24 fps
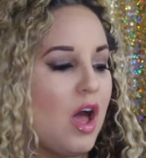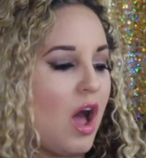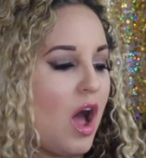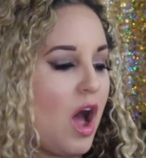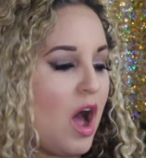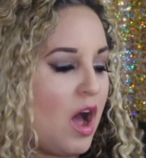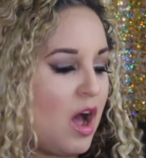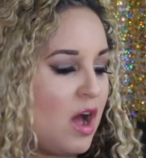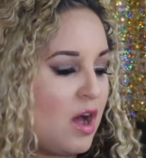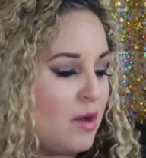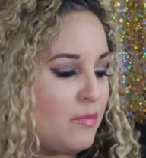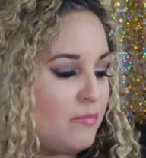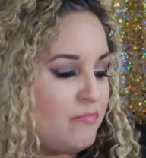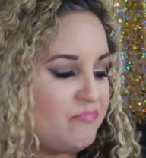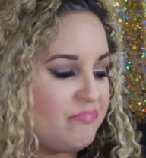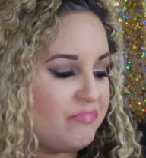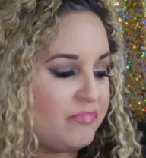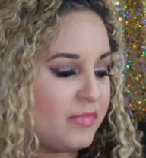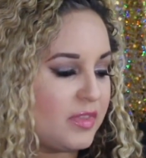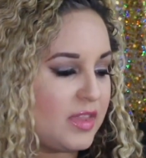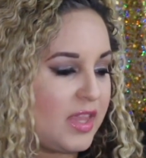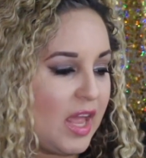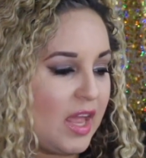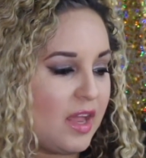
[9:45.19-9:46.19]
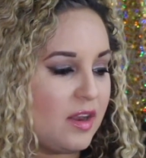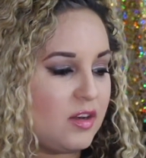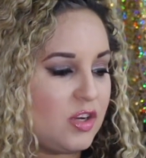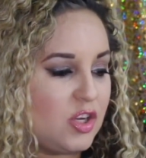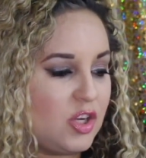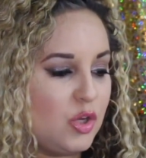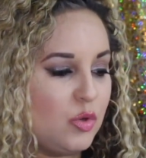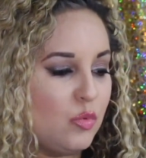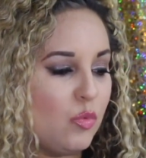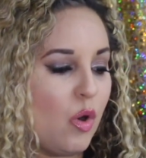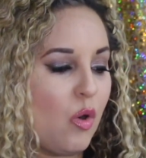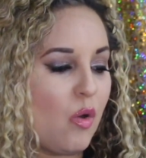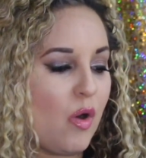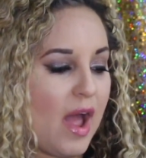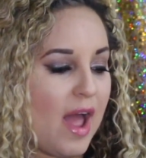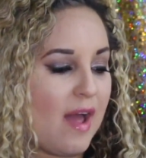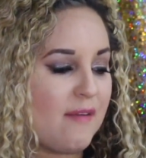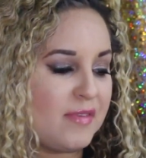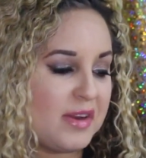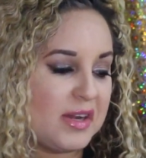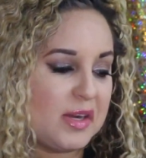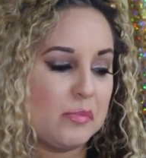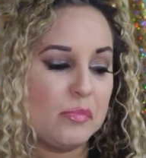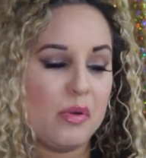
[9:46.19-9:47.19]
then you won't
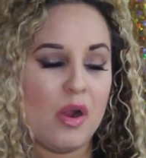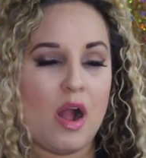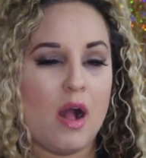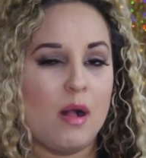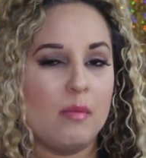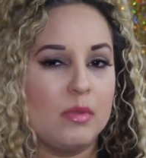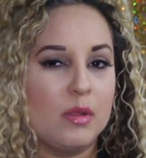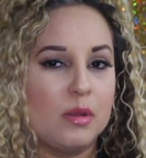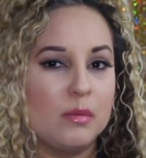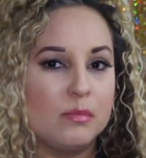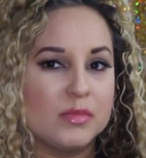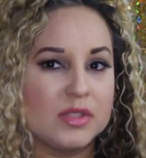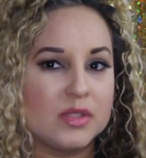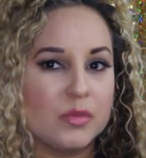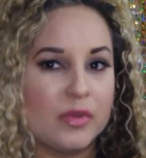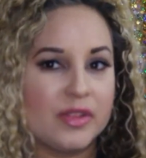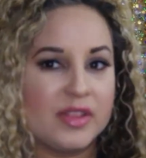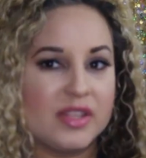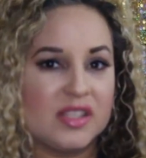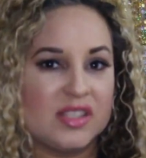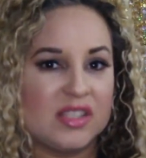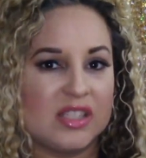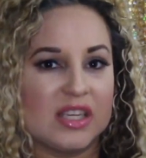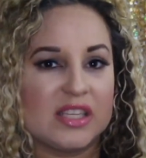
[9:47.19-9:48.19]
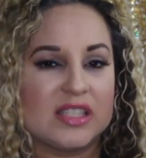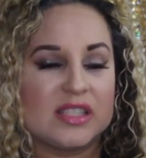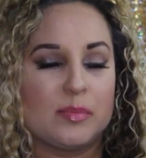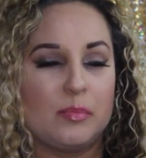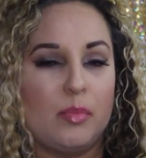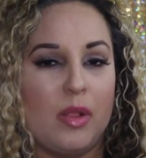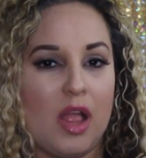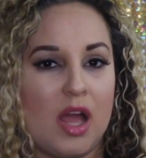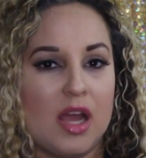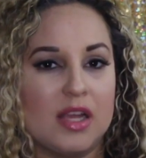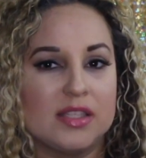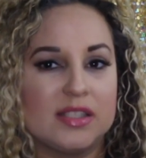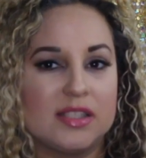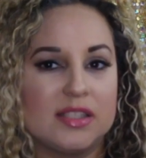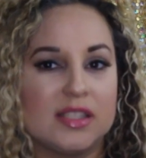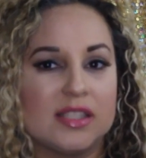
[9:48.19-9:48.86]
have any problems with the 6 Plus.